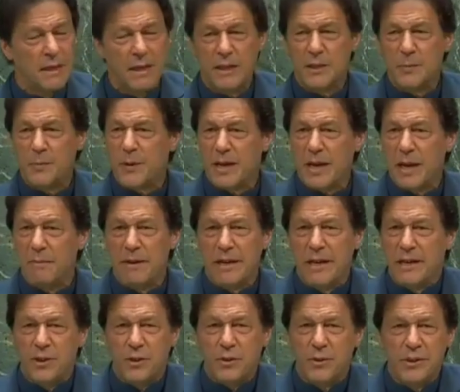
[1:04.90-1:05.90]
It's become an
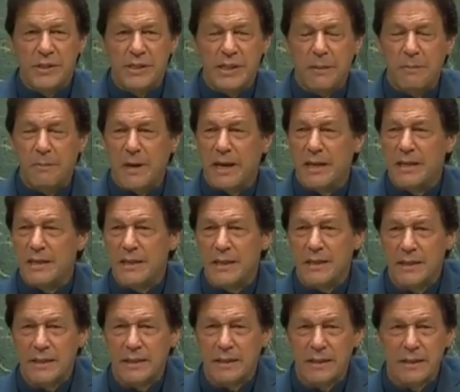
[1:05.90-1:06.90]
issue in some
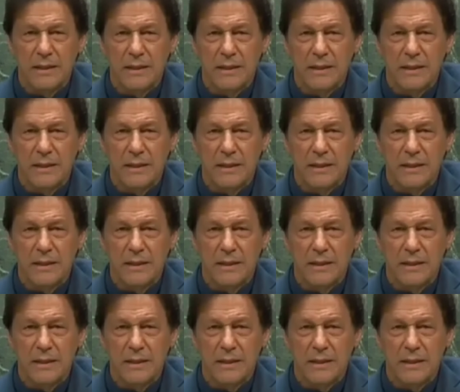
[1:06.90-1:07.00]
countries.